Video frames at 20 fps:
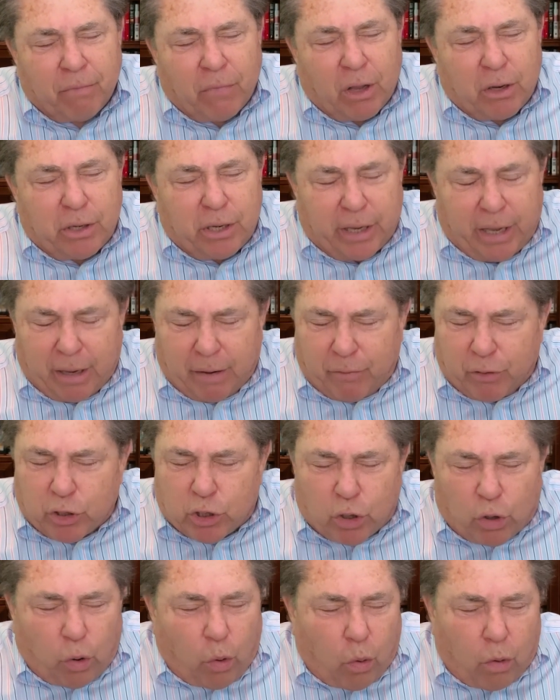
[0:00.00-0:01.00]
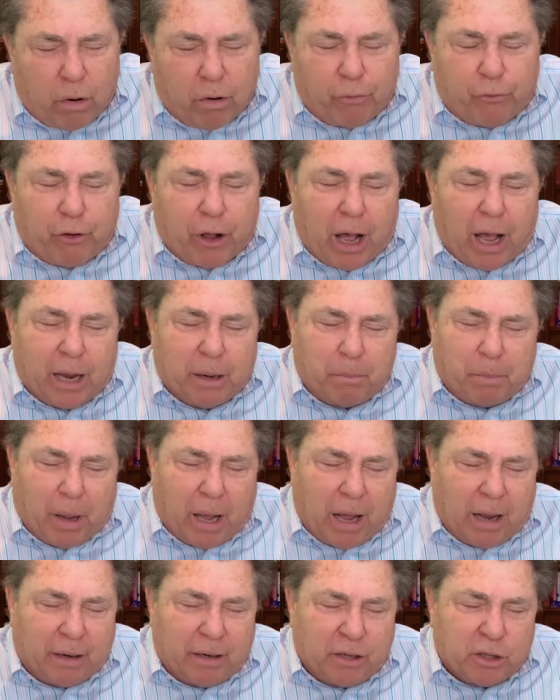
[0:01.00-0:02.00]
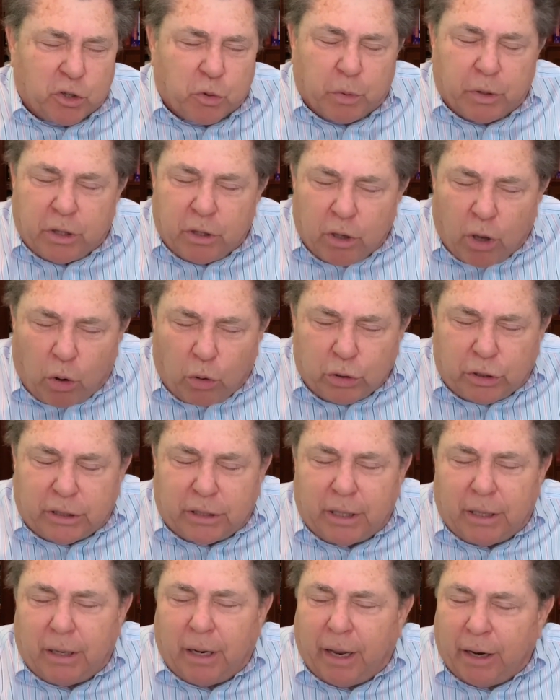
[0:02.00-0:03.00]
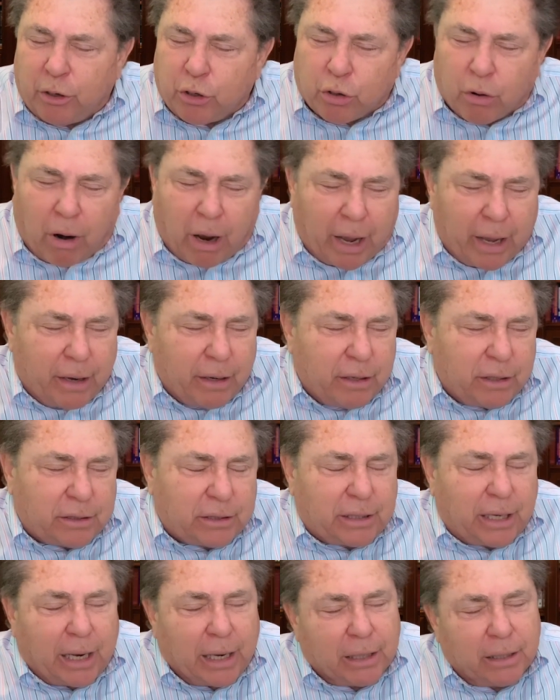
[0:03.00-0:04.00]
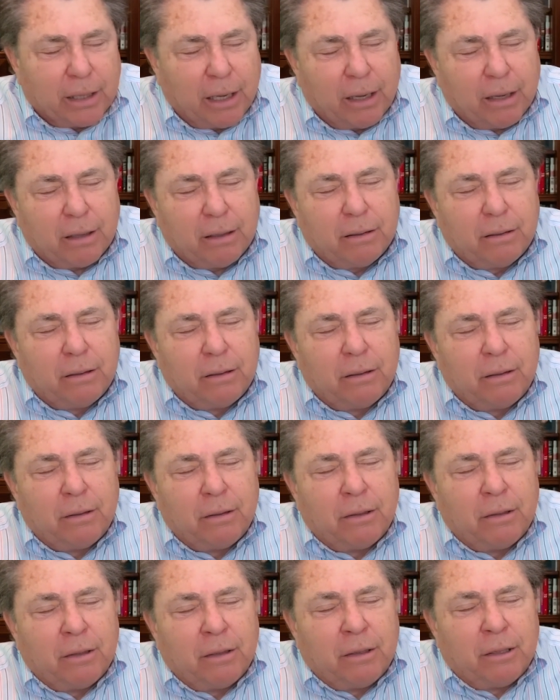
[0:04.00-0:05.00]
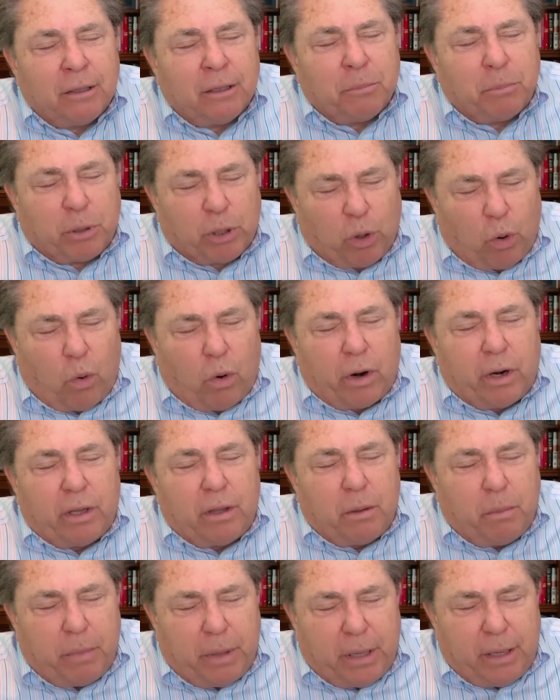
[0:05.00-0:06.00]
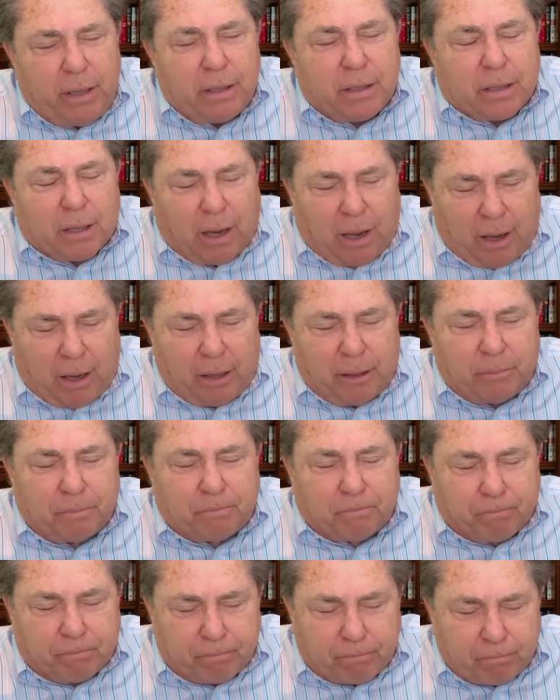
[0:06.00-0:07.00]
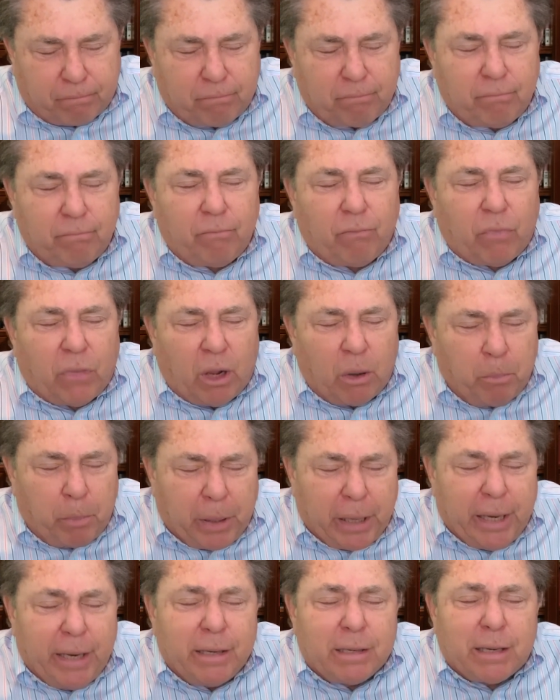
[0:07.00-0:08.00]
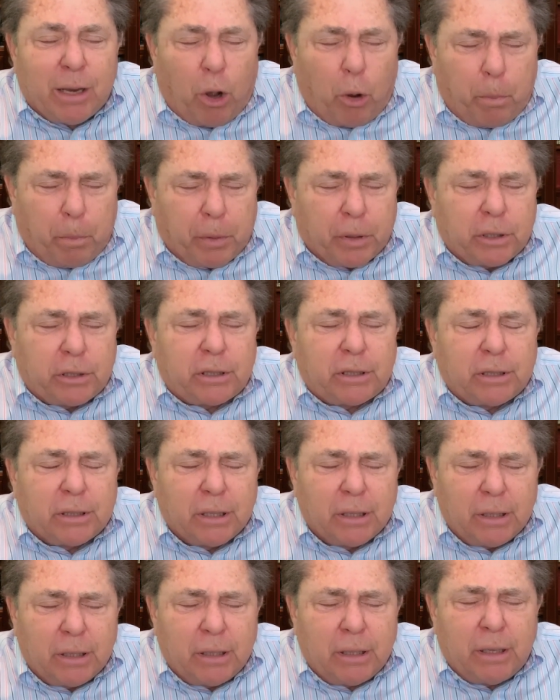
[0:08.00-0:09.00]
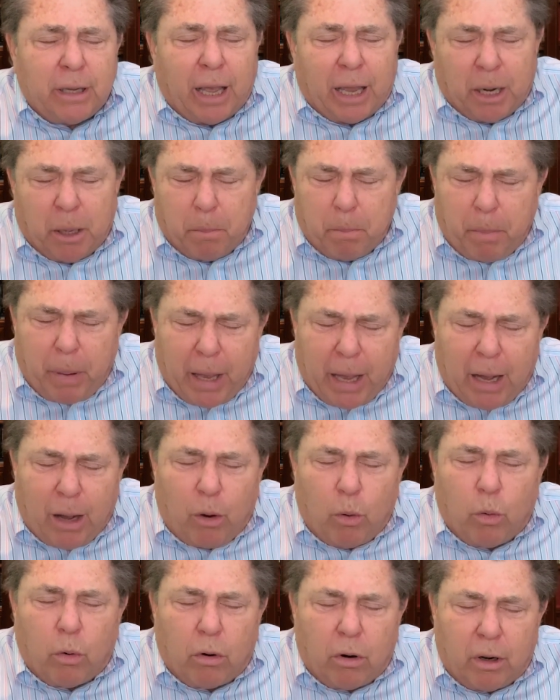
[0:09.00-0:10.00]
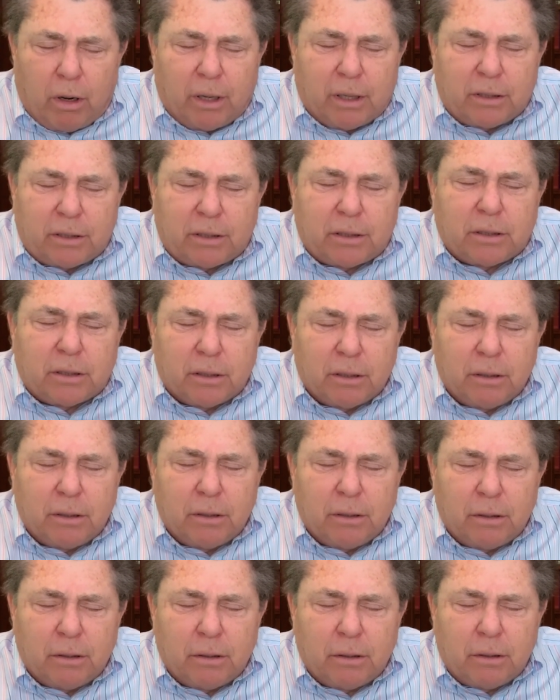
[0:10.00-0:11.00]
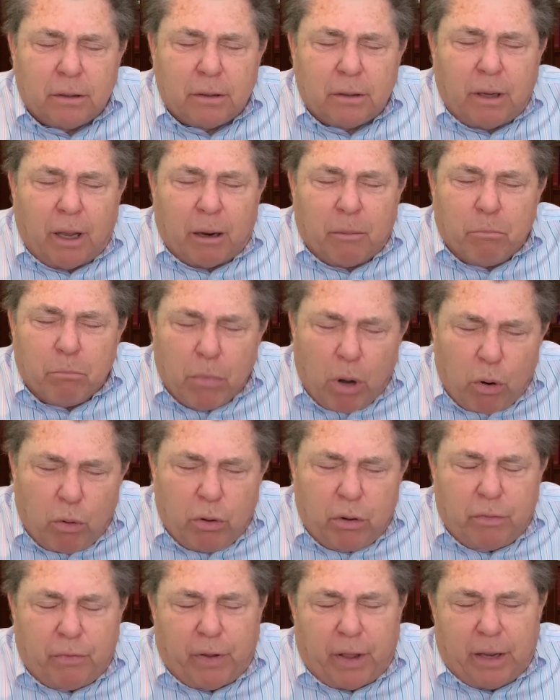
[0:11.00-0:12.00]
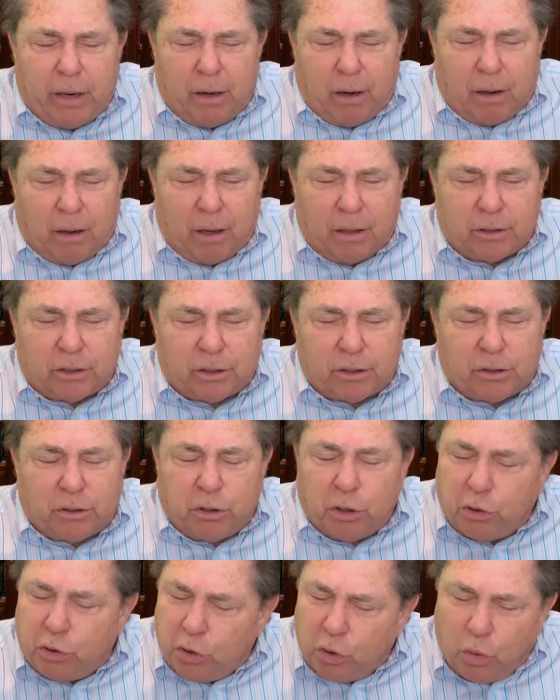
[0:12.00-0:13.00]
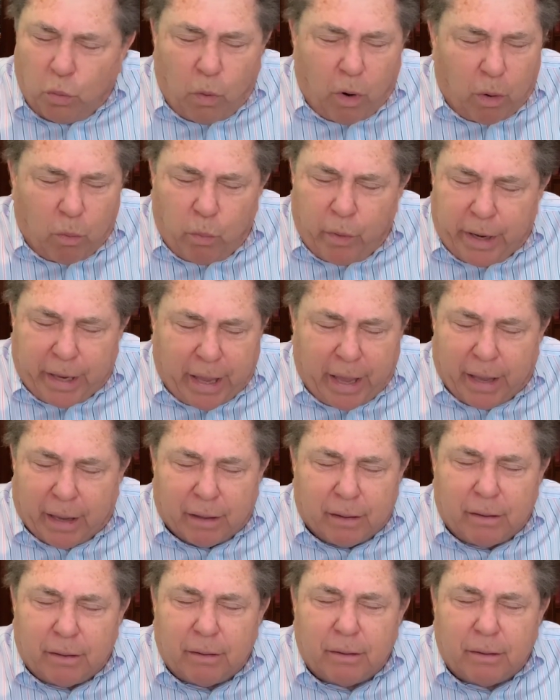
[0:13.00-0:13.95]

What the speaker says: to give us glorified bodies with no sin nature. I understand that. But Lord, in the meantime, please help us and empower us and motivate us to do what we can.